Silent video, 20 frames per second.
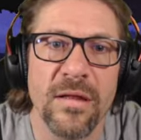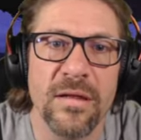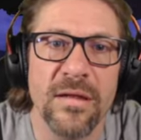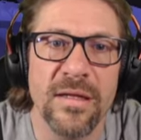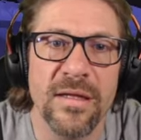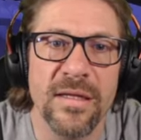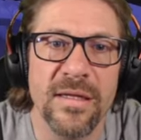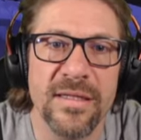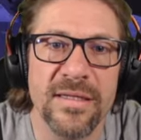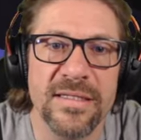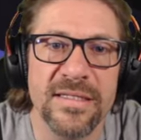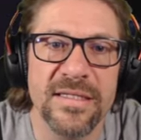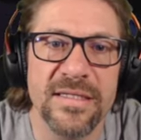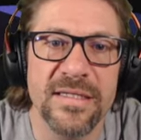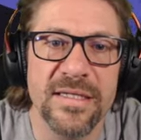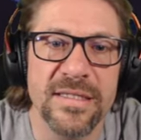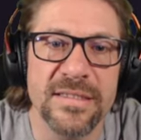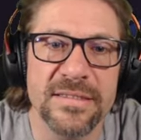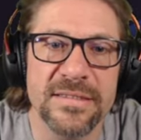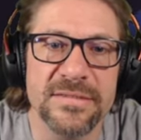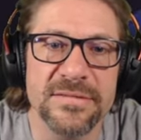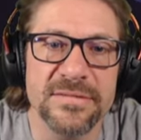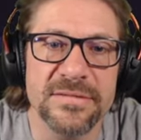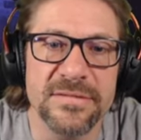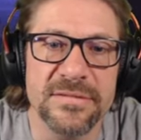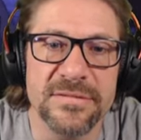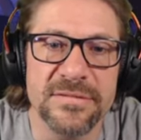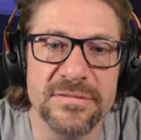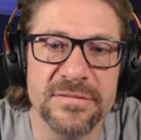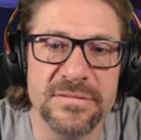Uh, I did not go
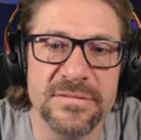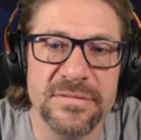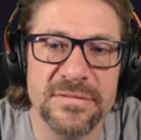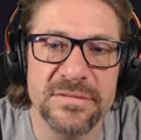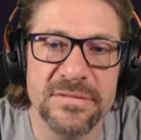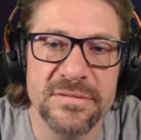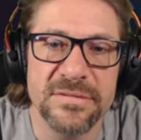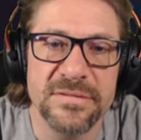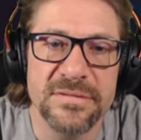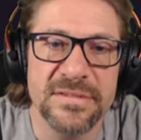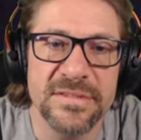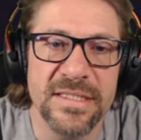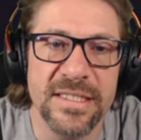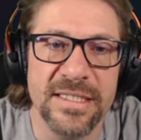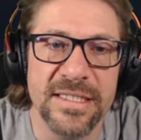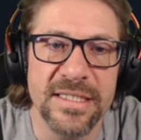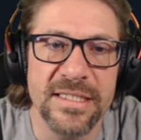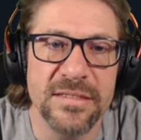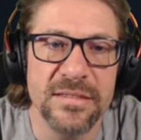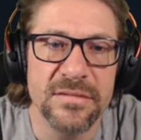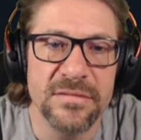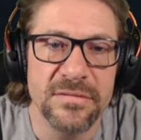through. Dang it.